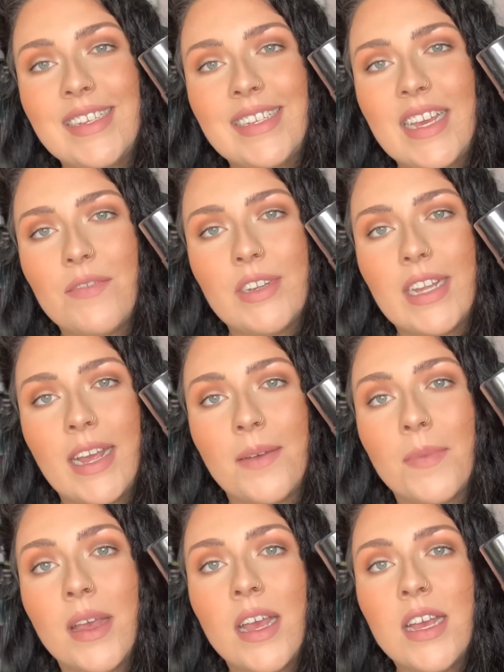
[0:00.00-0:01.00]
Give a
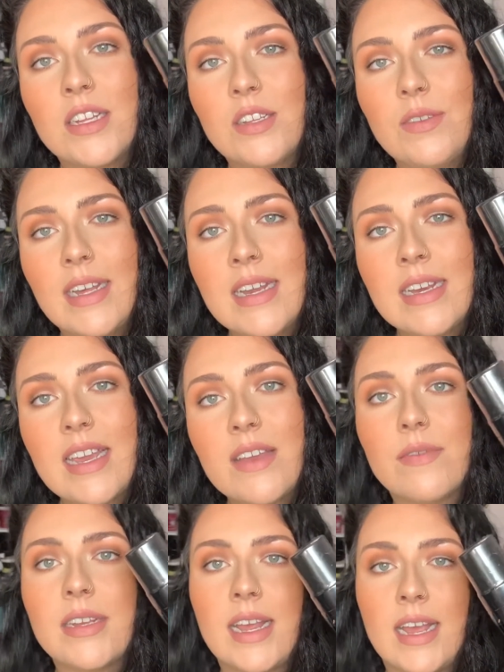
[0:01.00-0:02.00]
Damn. Too Tan to
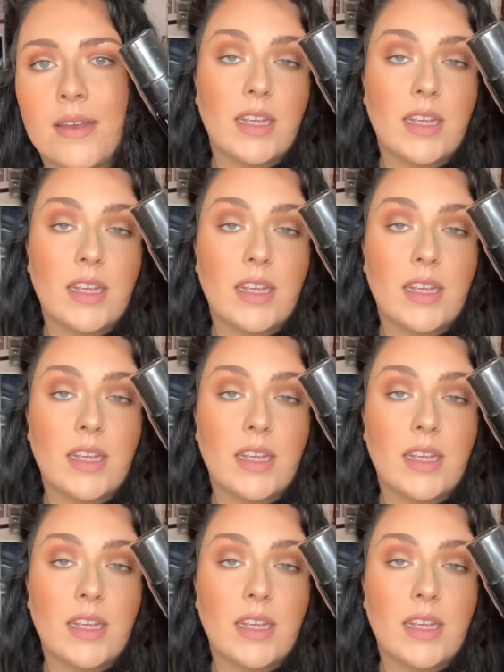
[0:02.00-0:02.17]
Give a Damn.